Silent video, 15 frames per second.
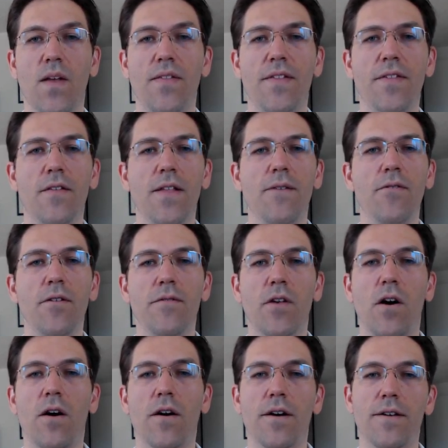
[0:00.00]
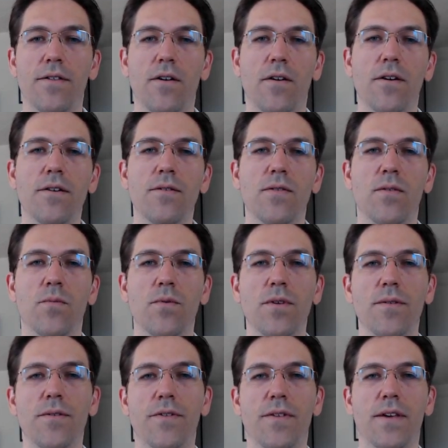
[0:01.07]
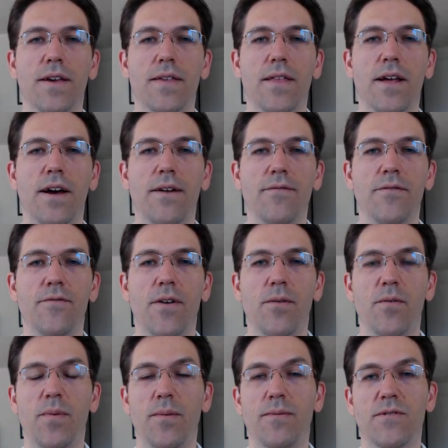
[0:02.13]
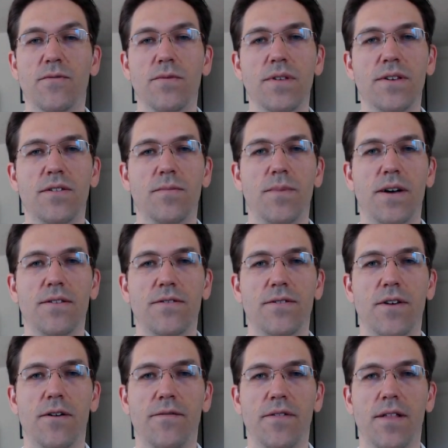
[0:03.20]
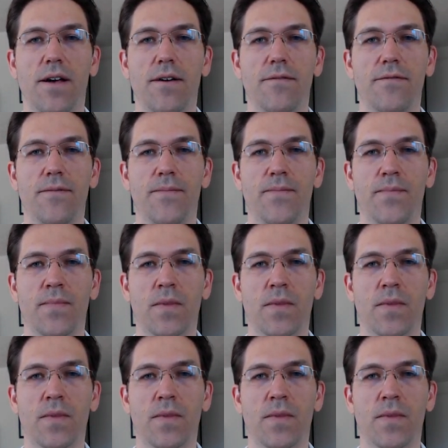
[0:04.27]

And then the level of the heart. And the heart, the real thing that I often find with people is really it's about self-love.